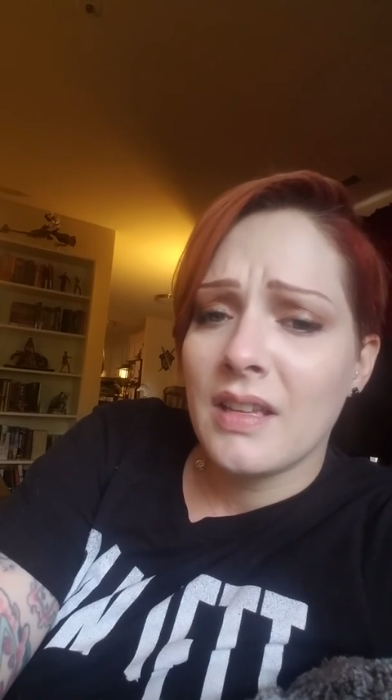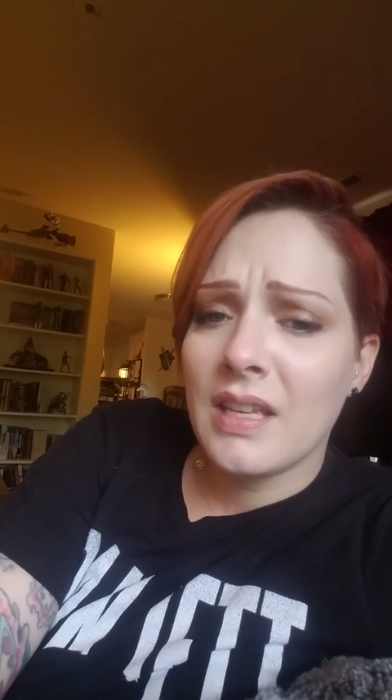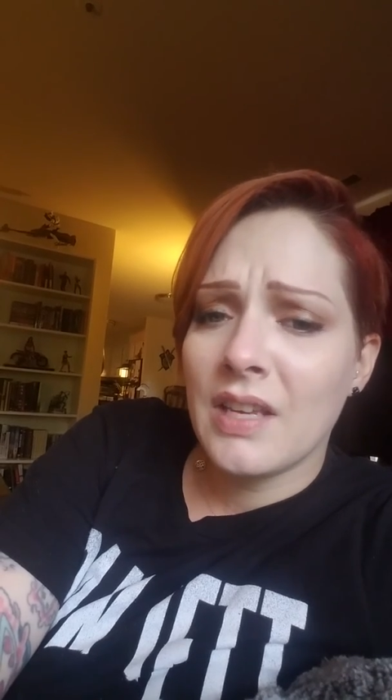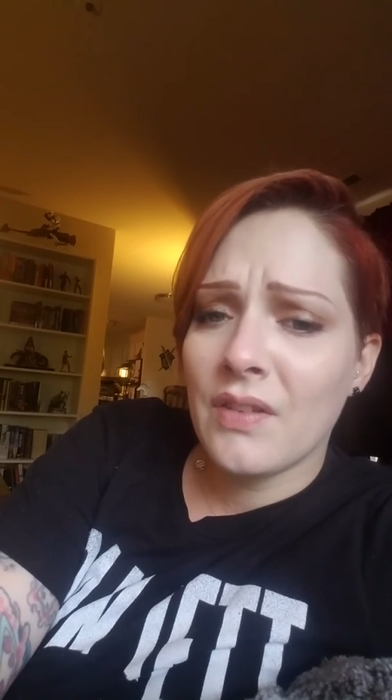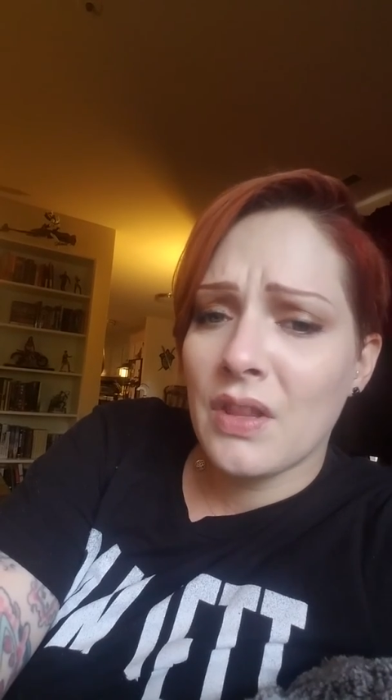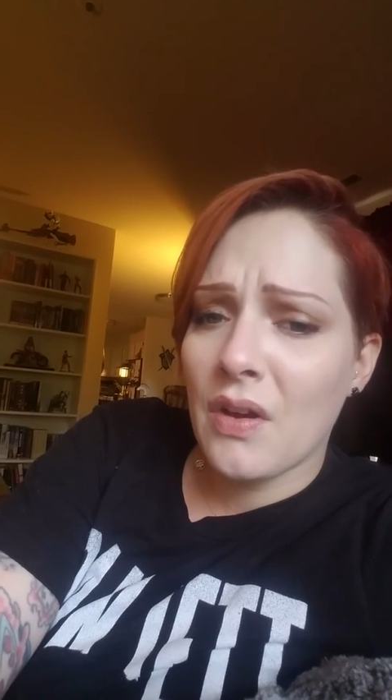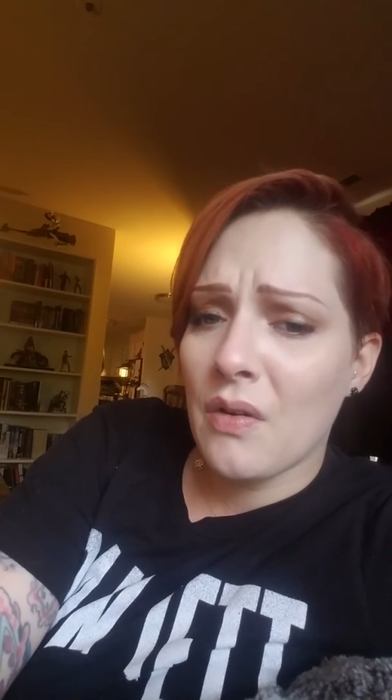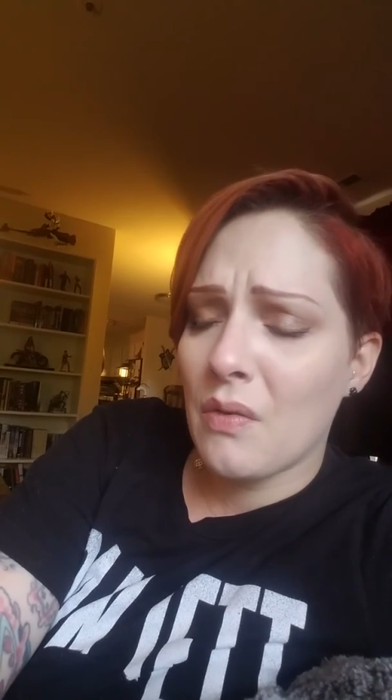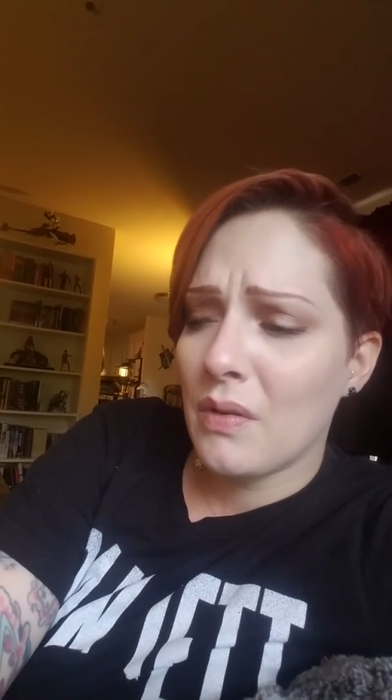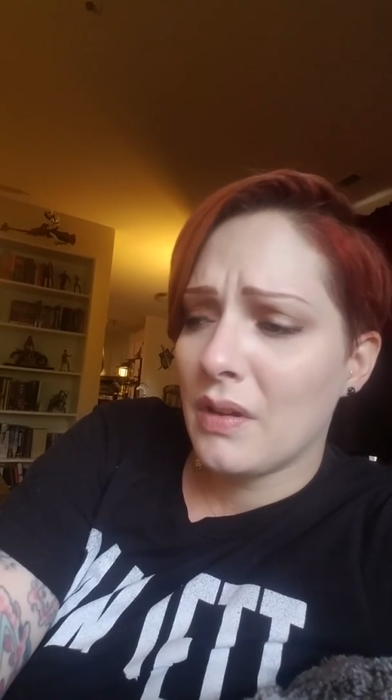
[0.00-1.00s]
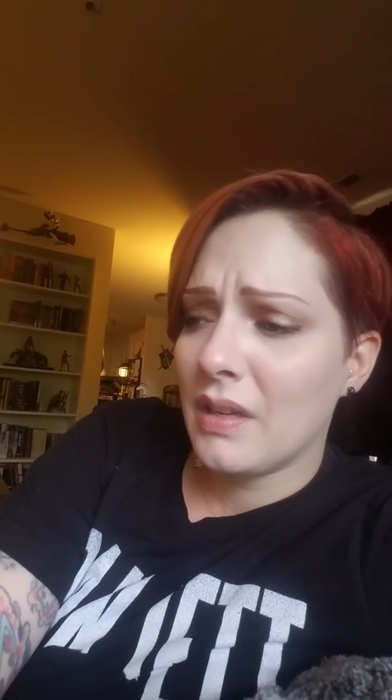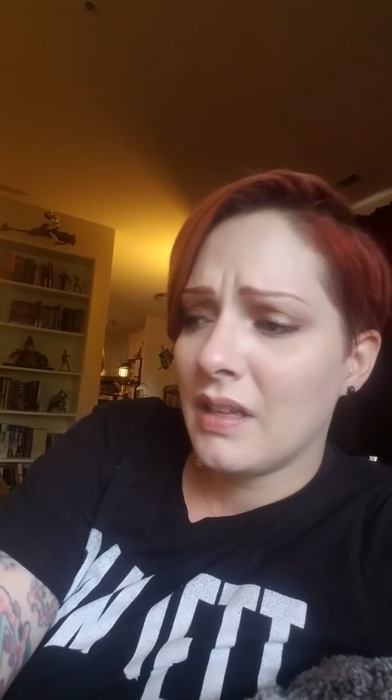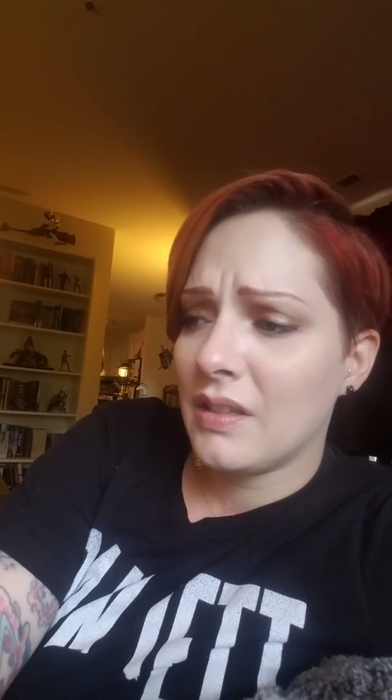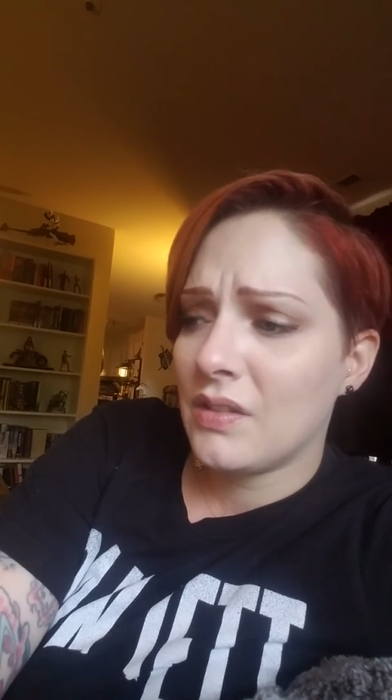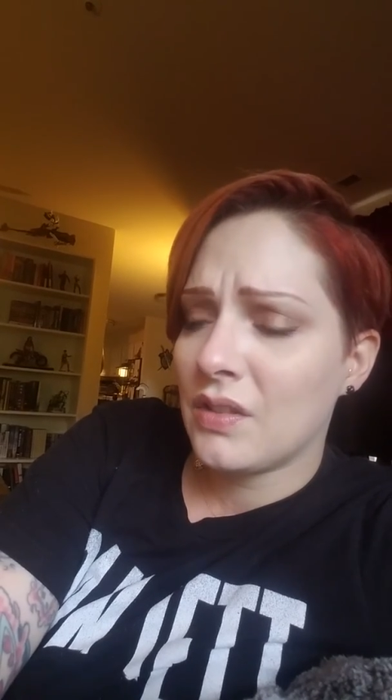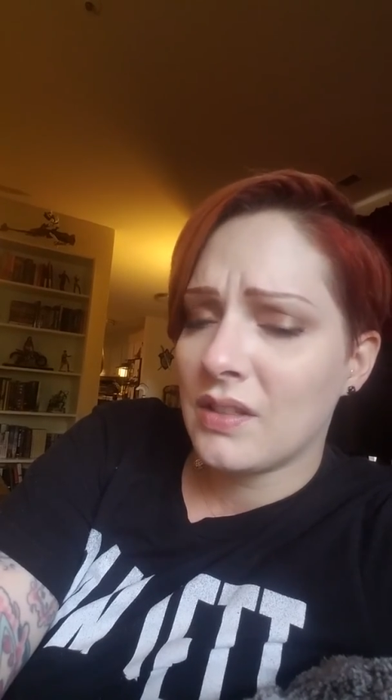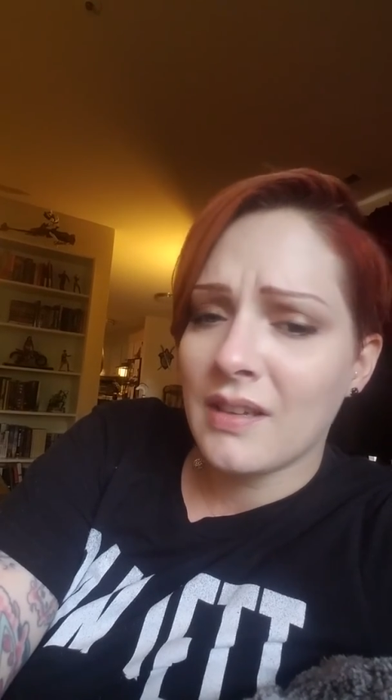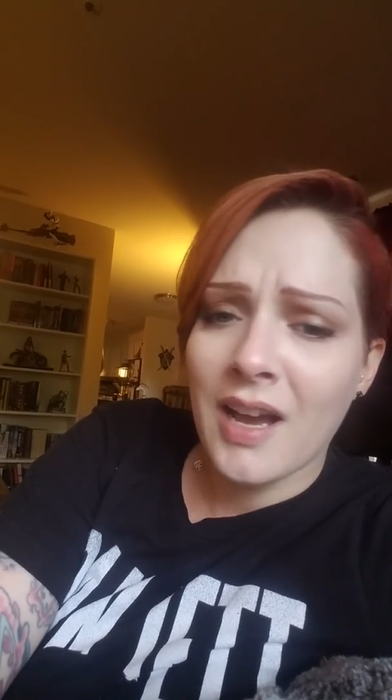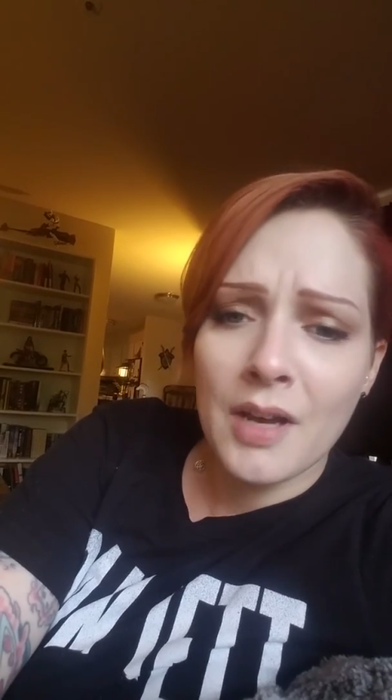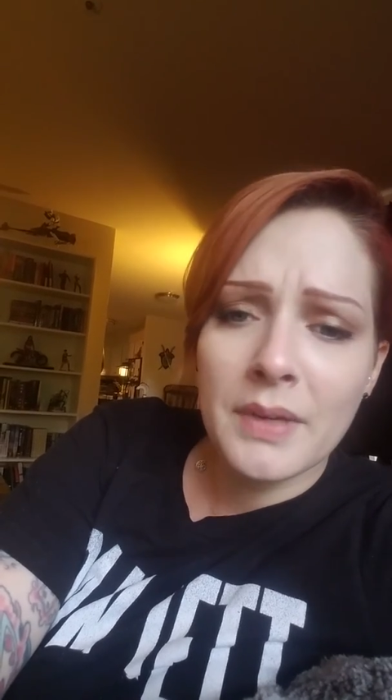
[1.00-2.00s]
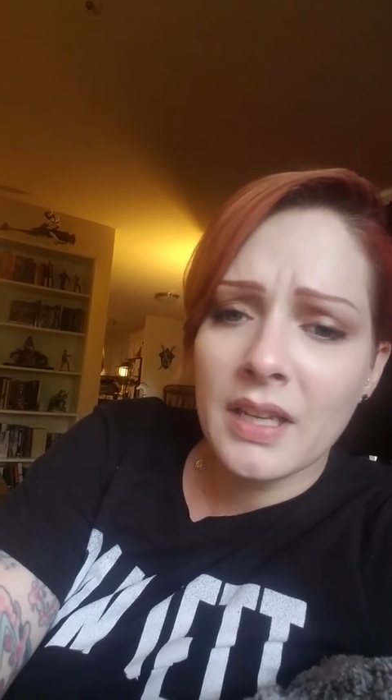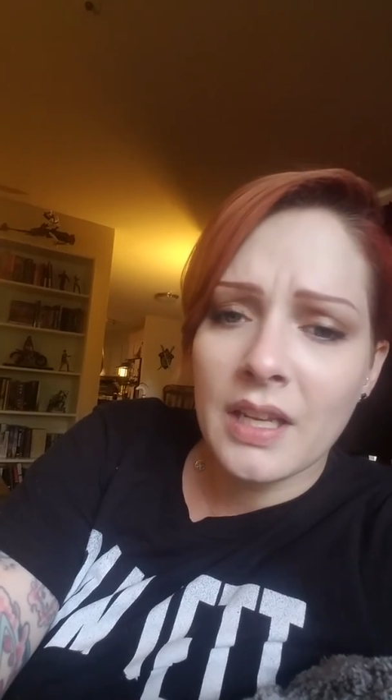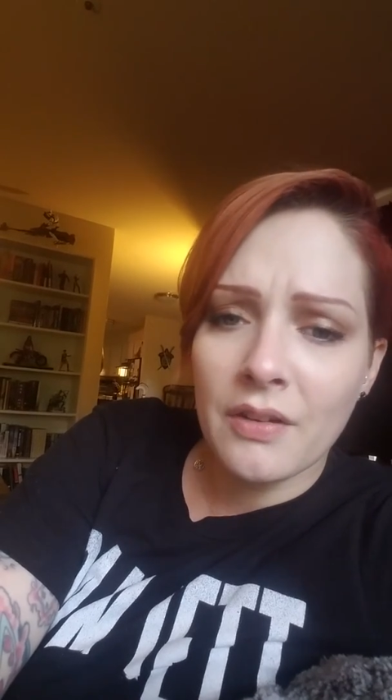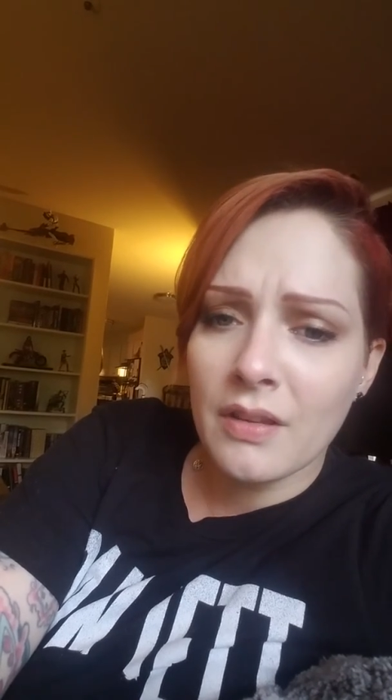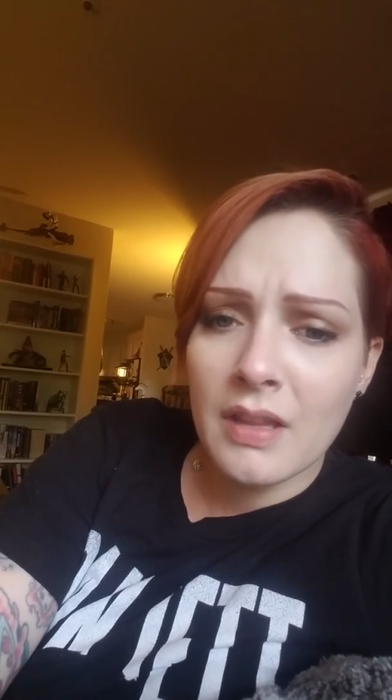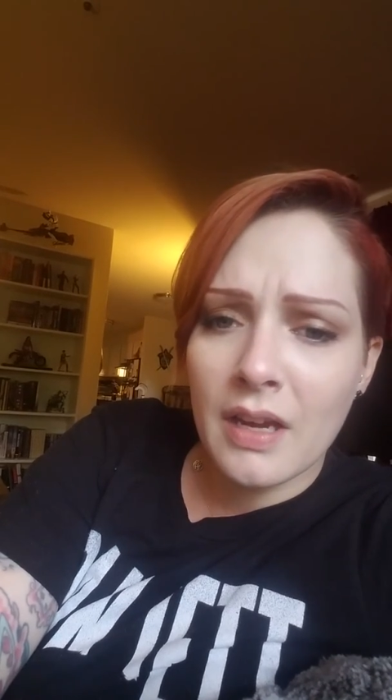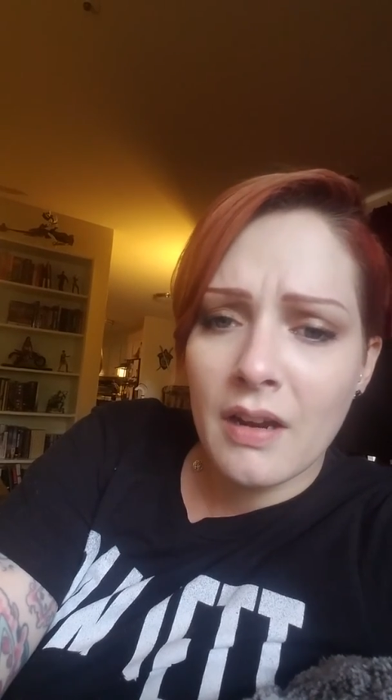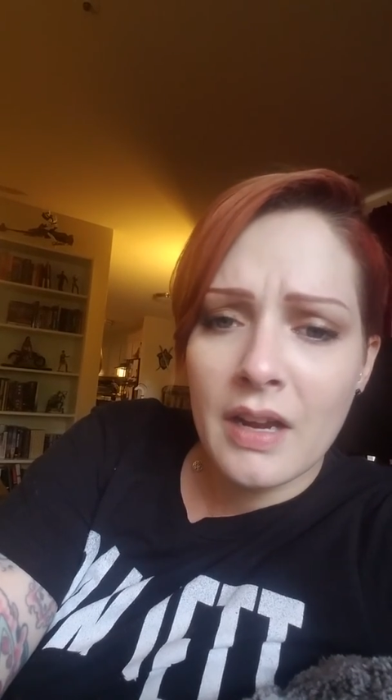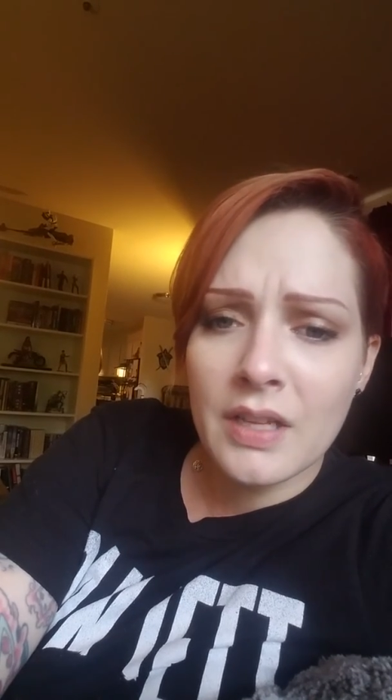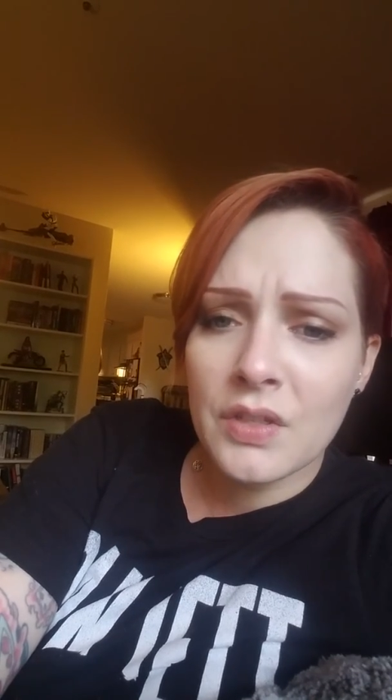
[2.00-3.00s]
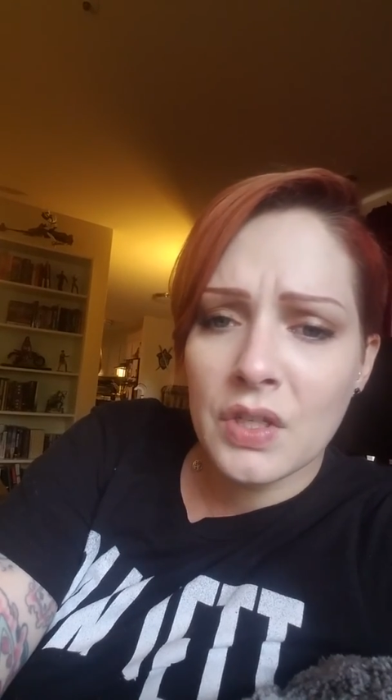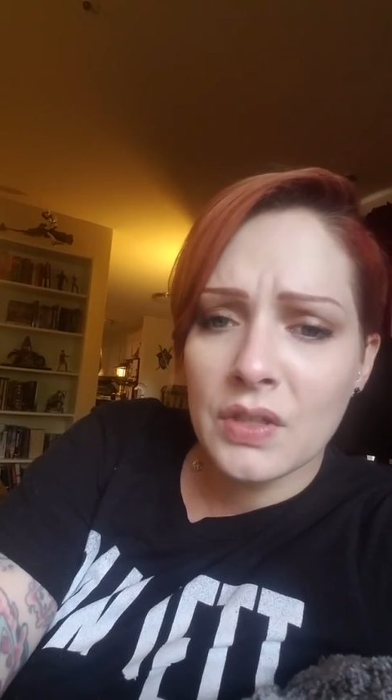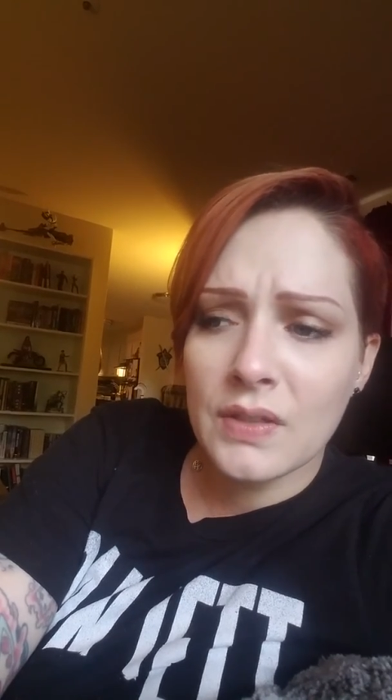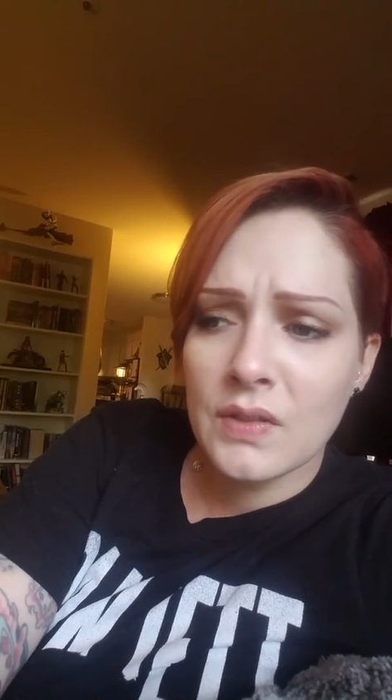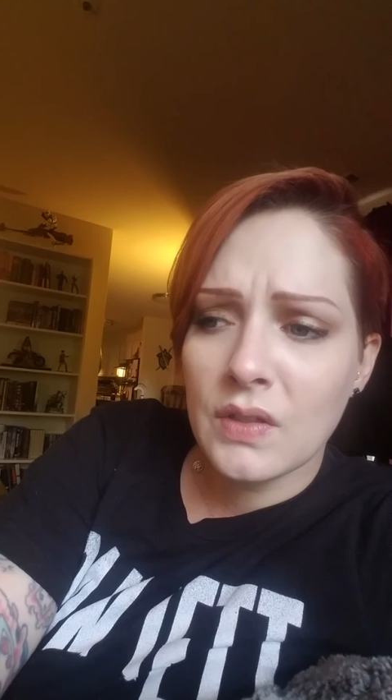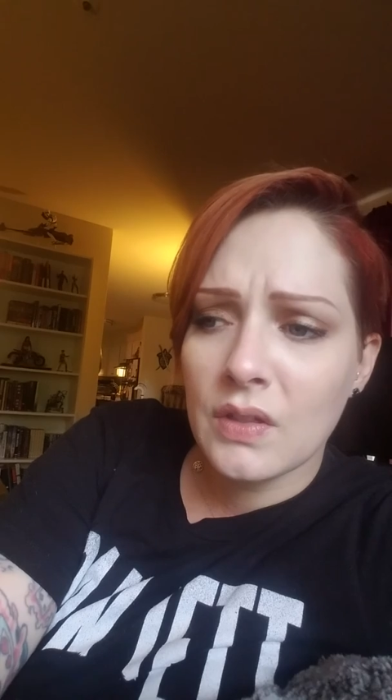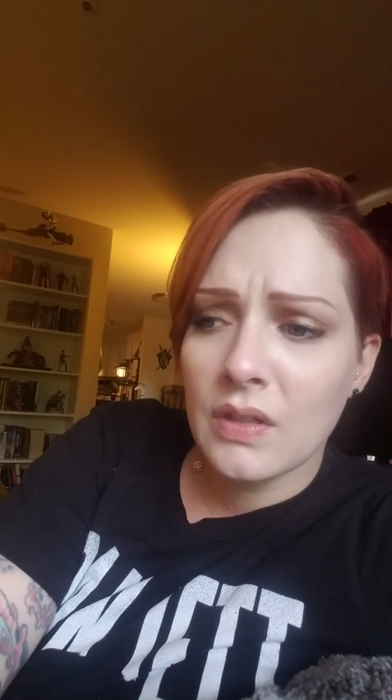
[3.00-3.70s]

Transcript: Even though it's just a comment here and there. It's just,